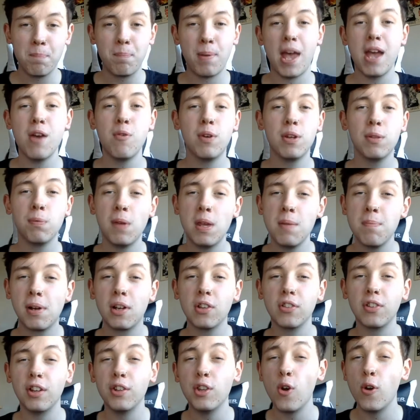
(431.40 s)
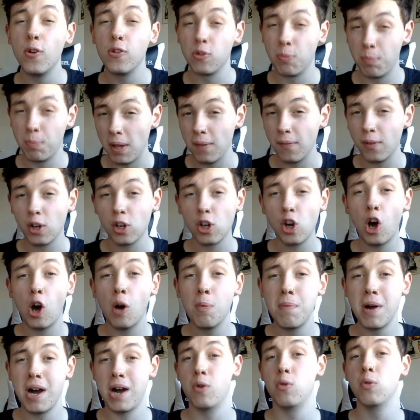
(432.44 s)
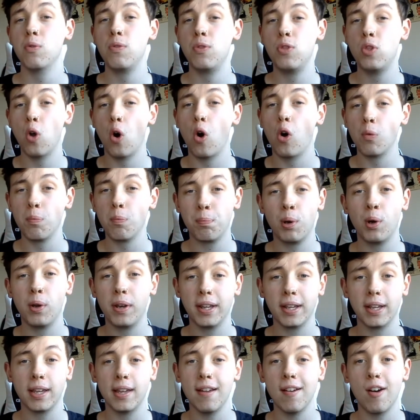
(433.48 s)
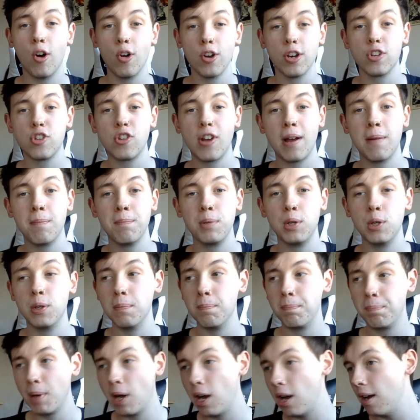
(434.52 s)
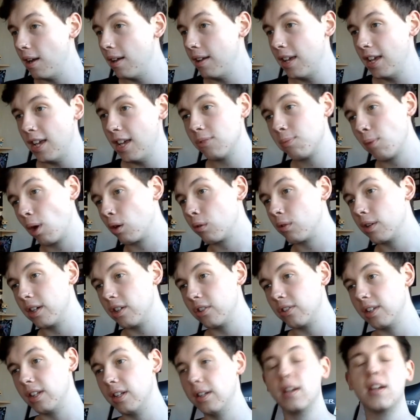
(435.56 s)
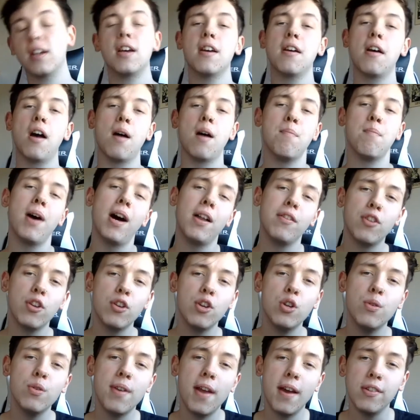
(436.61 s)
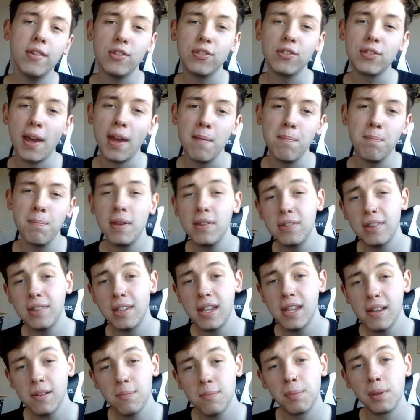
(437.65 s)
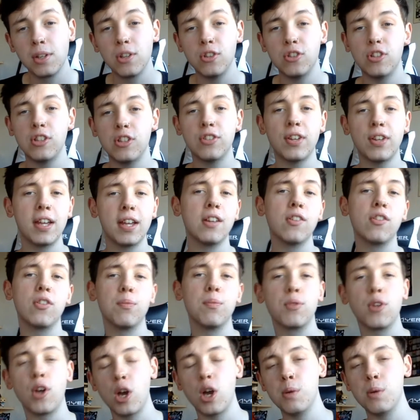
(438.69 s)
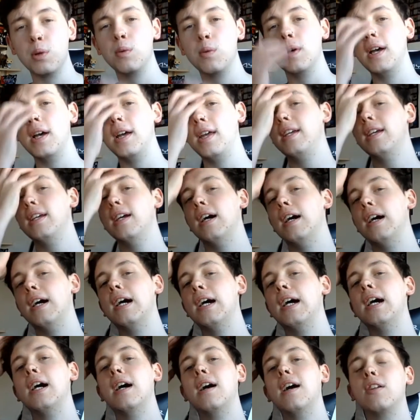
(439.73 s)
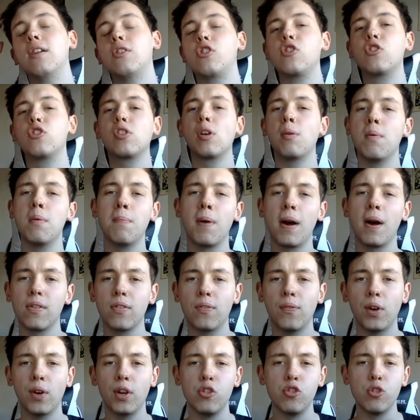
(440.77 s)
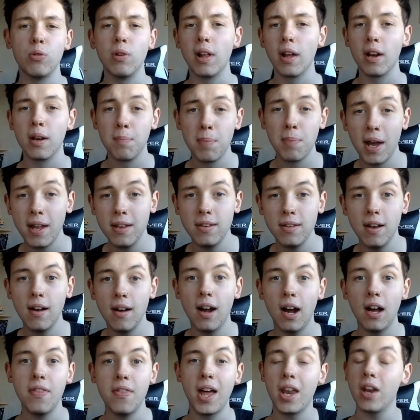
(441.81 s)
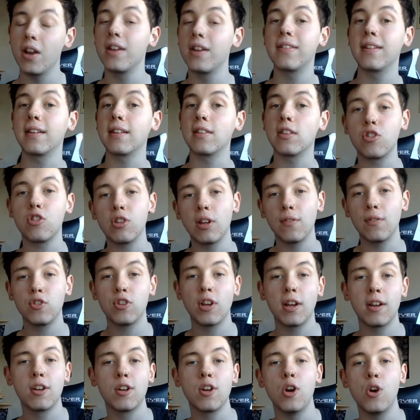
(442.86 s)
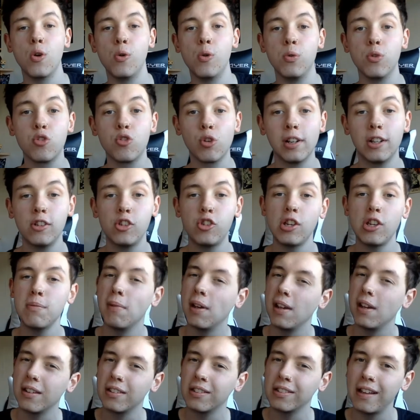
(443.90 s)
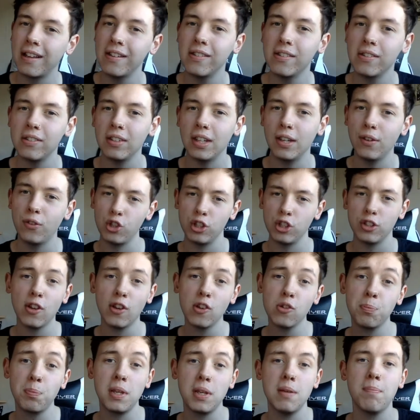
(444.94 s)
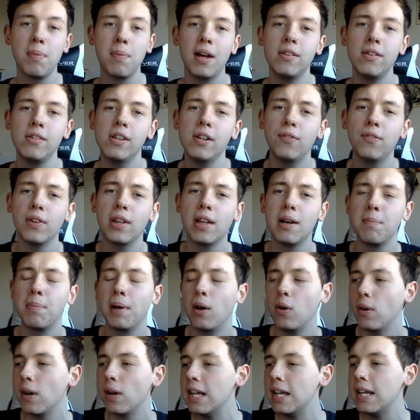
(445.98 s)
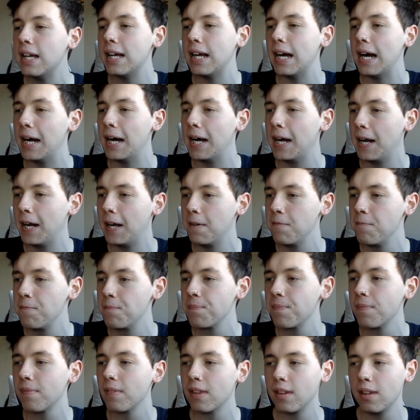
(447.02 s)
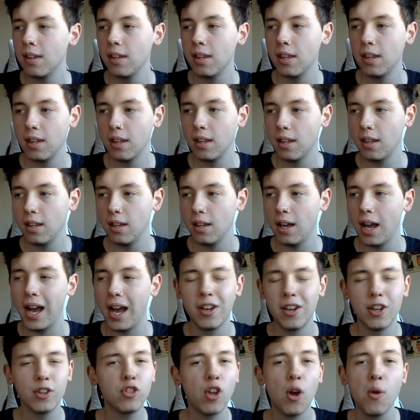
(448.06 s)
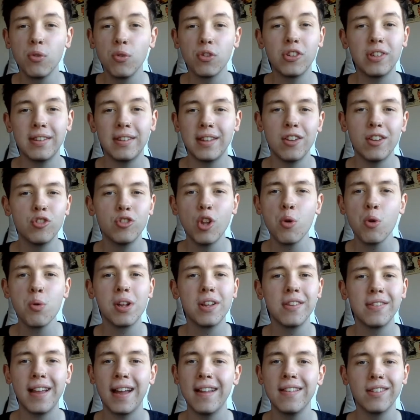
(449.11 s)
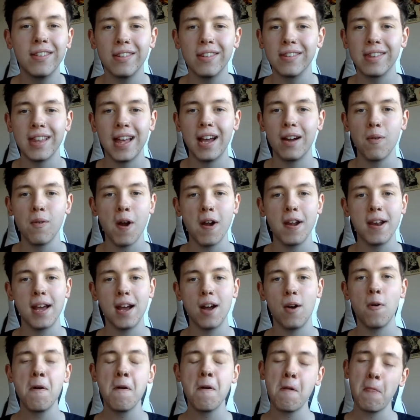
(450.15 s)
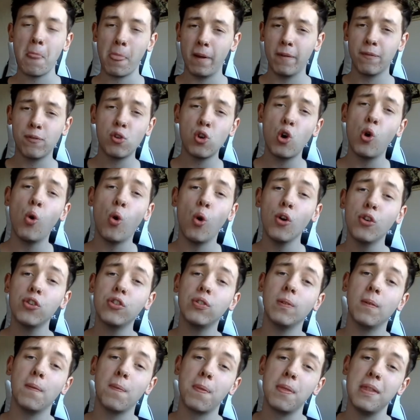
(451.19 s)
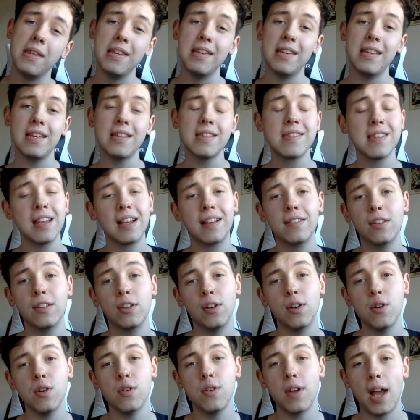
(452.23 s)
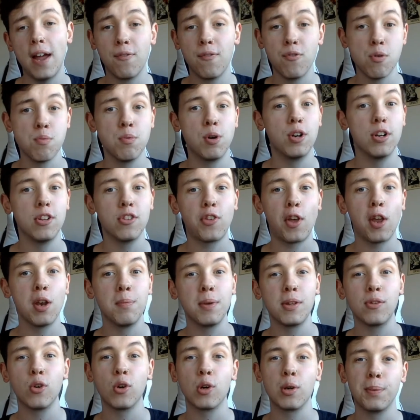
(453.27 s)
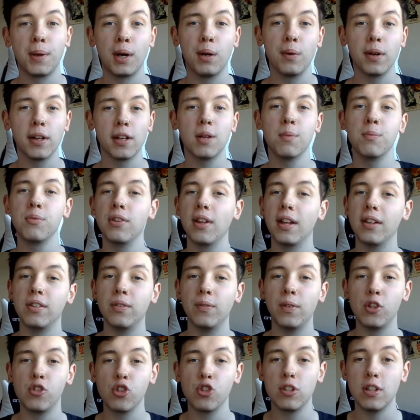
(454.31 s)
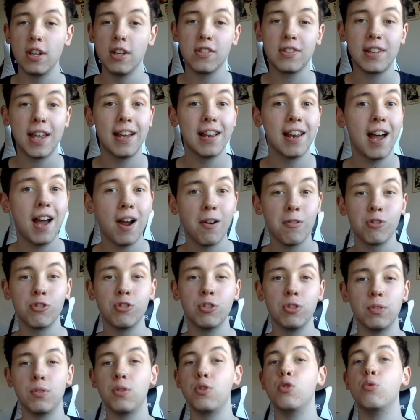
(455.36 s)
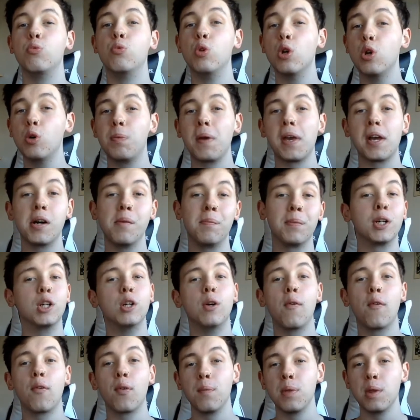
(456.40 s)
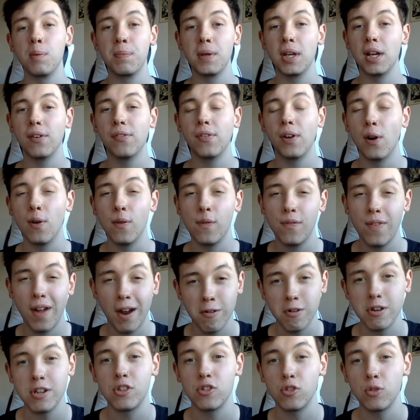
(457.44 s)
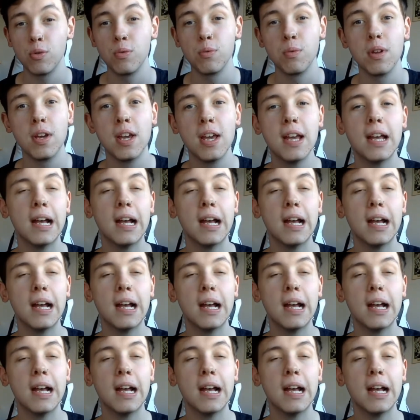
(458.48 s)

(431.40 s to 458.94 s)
Bear with me because I know it's a bit of a cop-out not putting it on a champion, but here's my reasoning. Amanda Nunes is kept busy because she's taken some time away and she's coming back to fight Juliana Pena, and then I think the Shevchenko trilogy makes sense if she does beat Pena for that belt. And I don't see, there's no contenders there right now. Of course, the thing that everyone is going to be talking about when it comes to that division is Kayla Harrison, who will be coming over from the PFL very soon.